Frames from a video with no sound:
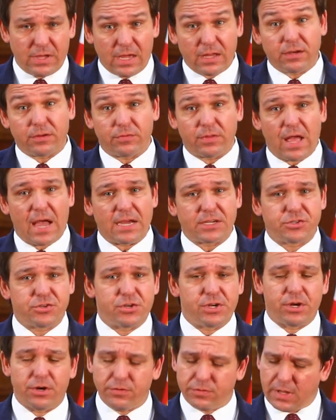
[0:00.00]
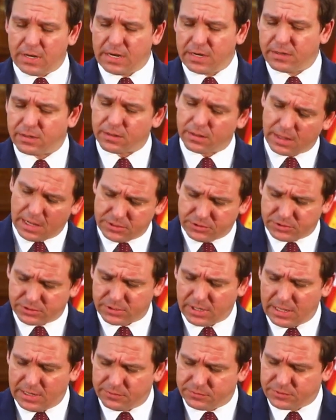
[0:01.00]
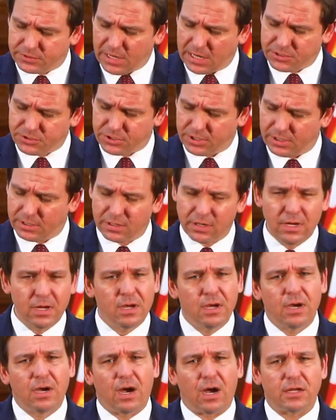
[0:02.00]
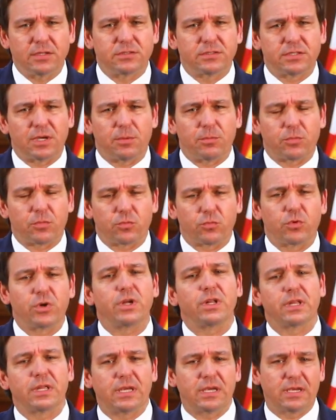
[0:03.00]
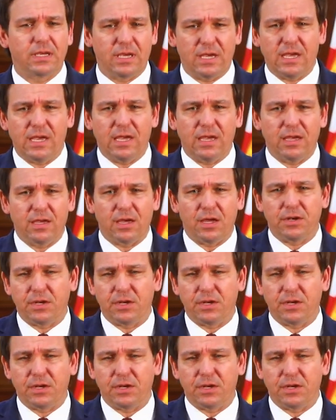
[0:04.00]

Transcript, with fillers: the end of last year and then into the legislative session on some really key